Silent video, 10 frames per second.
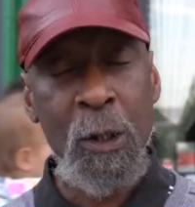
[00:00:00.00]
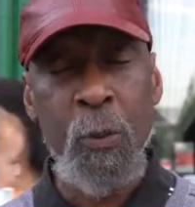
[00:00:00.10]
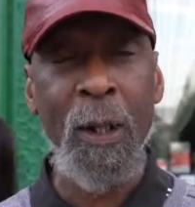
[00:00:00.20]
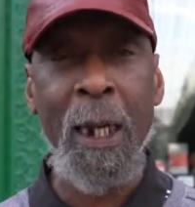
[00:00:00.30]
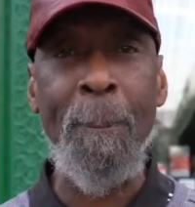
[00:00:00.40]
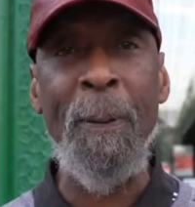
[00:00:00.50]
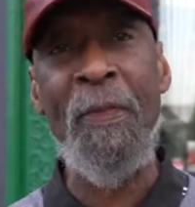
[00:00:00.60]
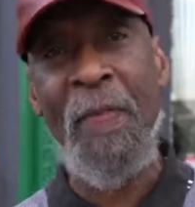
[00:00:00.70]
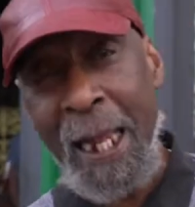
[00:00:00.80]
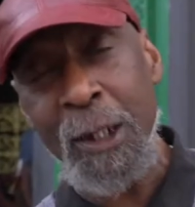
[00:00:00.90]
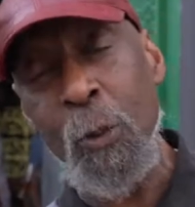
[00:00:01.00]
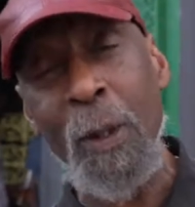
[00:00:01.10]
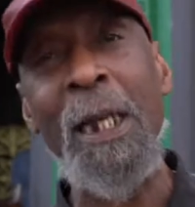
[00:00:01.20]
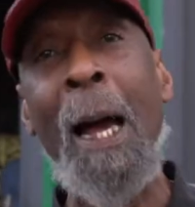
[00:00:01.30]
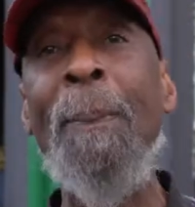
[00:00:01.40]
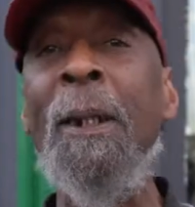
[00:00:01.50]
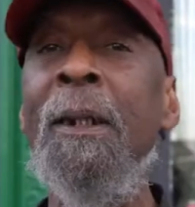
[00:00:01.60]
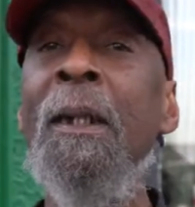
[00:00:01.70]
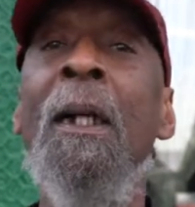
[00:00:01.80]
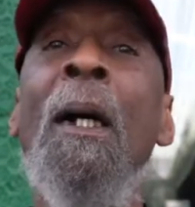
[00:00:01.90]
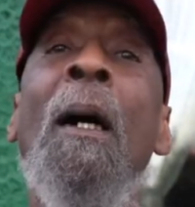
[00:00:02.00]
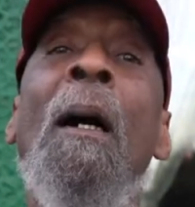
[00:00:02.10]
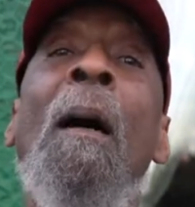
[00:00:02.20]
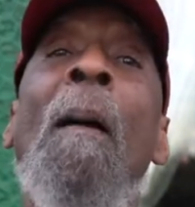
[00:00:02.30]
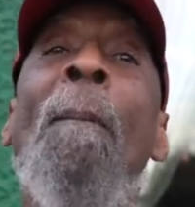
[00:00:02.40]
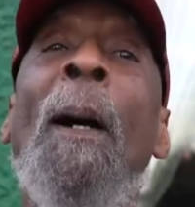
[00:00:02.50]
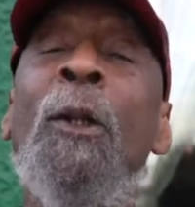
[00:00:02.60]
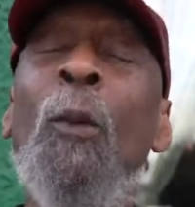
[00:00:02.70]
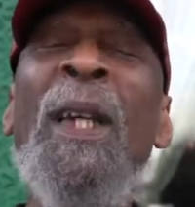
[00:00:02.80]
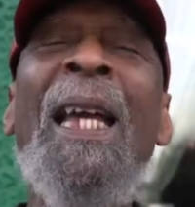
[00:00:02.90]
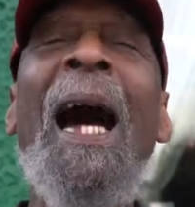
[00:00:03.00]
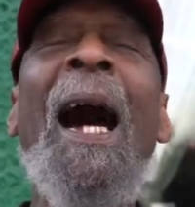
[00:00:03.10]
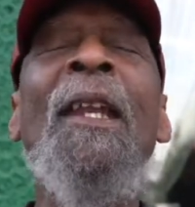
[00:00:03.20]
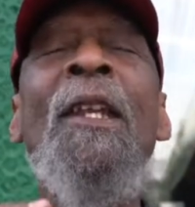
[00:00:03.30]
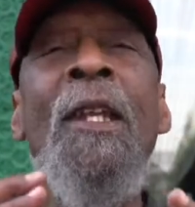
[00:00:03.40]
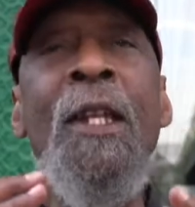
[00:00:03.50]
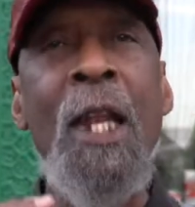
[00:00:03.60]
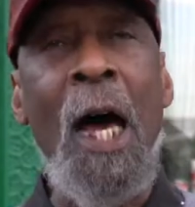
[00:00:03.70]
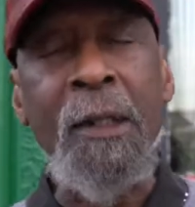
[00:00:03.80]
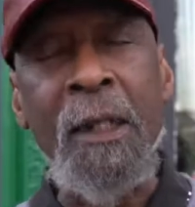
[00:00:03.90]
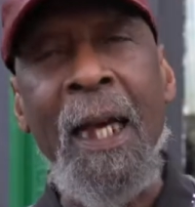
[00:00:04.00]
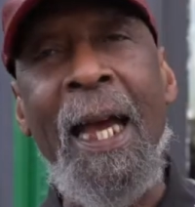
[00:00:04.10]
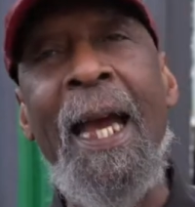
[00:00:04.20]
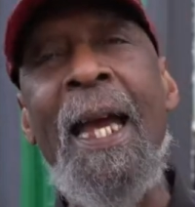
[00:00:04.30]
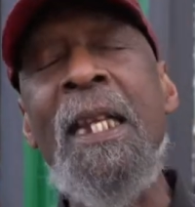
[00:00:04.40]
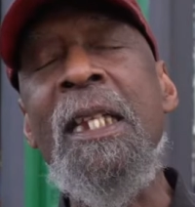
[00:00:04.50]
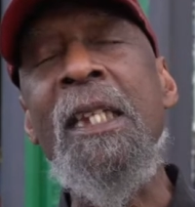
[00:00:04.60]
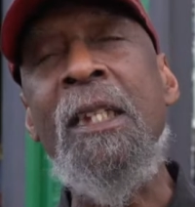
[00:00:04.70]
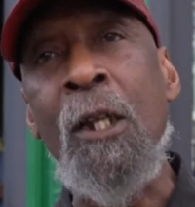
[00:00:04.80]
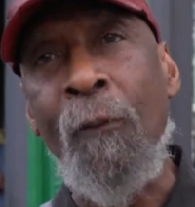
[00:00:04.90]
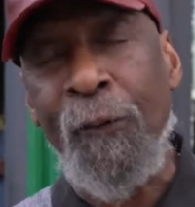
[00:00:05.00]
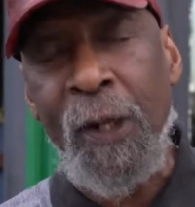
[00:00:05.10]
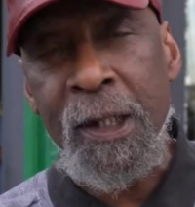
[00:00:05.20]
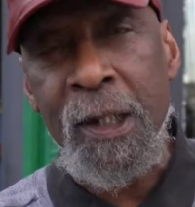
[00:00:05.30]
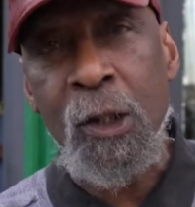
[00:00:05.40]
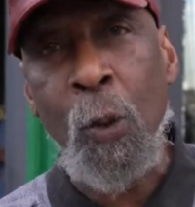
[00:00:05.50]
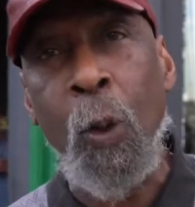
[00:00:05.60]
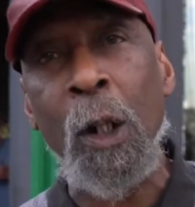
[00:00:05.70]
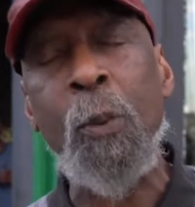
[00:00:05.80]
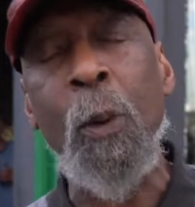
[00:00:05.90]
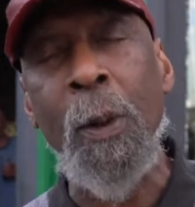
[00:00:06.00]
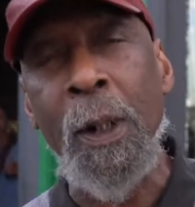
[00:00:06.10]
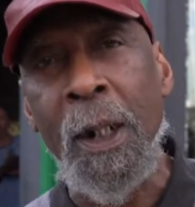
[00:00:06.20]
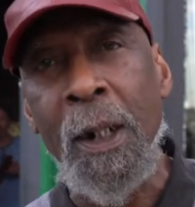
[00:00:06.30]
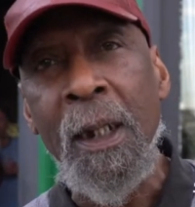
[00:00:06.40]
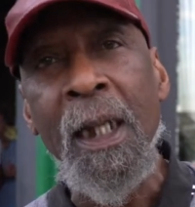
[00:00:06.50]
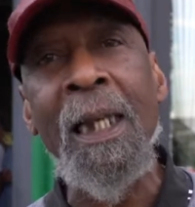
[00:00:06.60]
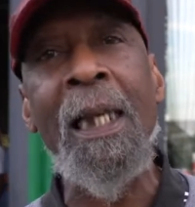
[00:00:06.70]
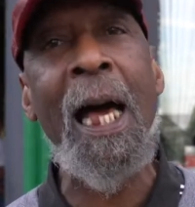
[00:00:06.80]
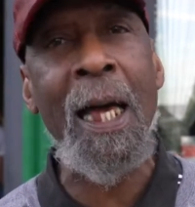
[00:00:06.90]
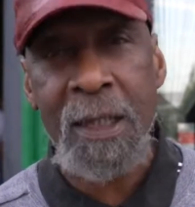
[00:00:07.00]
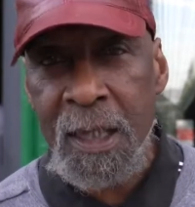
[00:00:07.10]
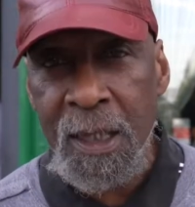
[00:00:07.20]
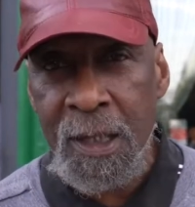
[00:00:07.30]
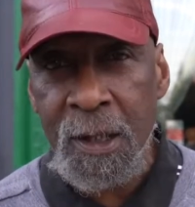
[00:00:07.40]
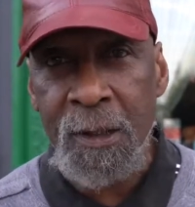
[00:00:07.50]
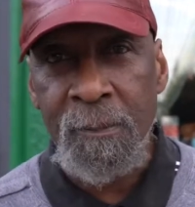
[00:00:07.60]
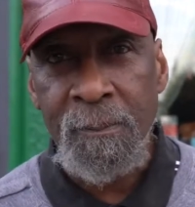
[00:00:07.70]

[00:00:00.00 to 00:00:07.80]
is what happened, that is what happened. But we are not any different to what we were last season.